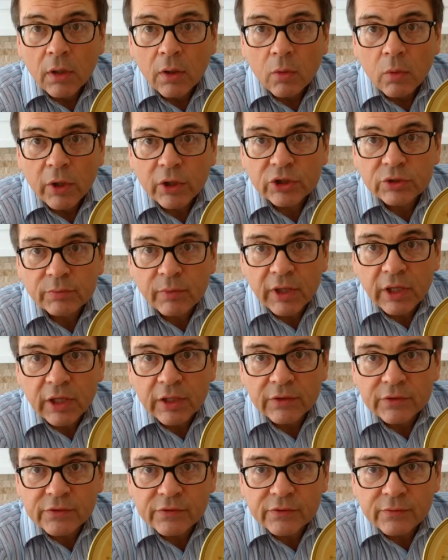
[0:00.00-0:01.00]
which
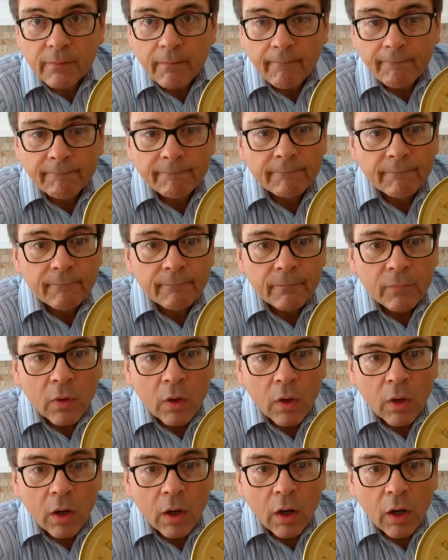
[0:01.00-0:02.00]
means
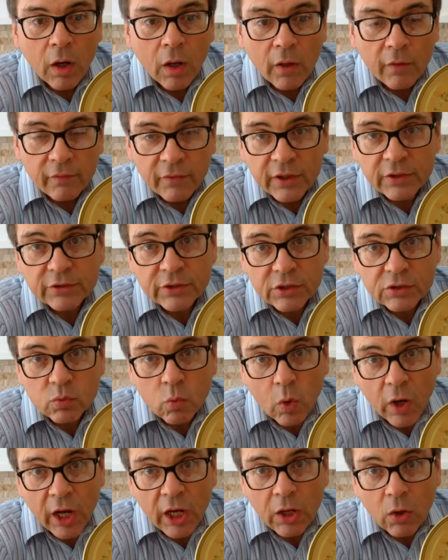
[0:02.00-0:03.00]
this is
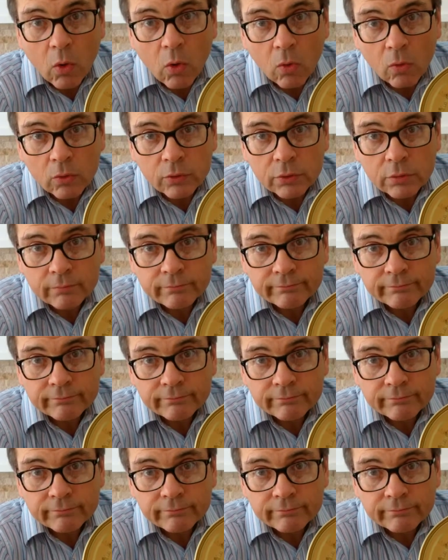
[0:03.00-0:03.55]
way old?